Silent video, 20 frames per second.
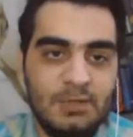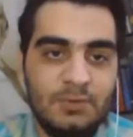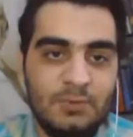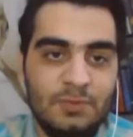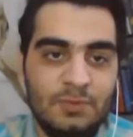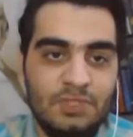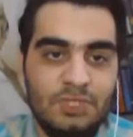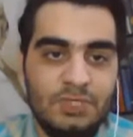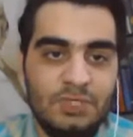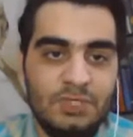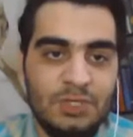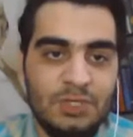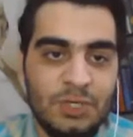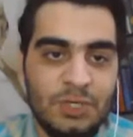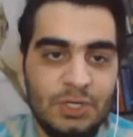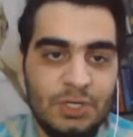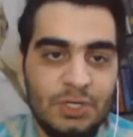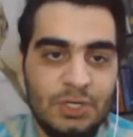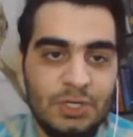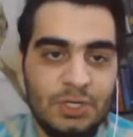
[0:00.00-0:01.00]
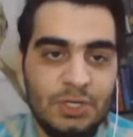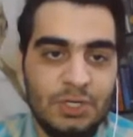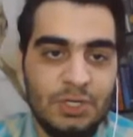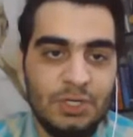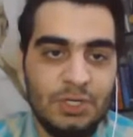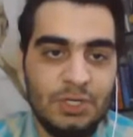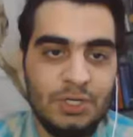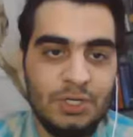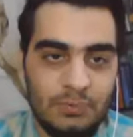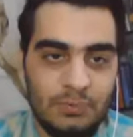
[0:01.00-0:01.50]
which is notes and
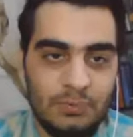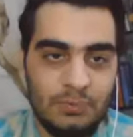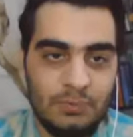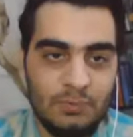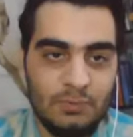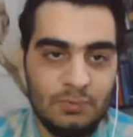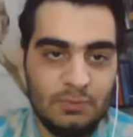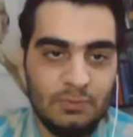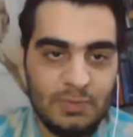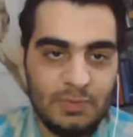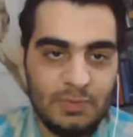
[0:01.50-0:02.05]
accounts,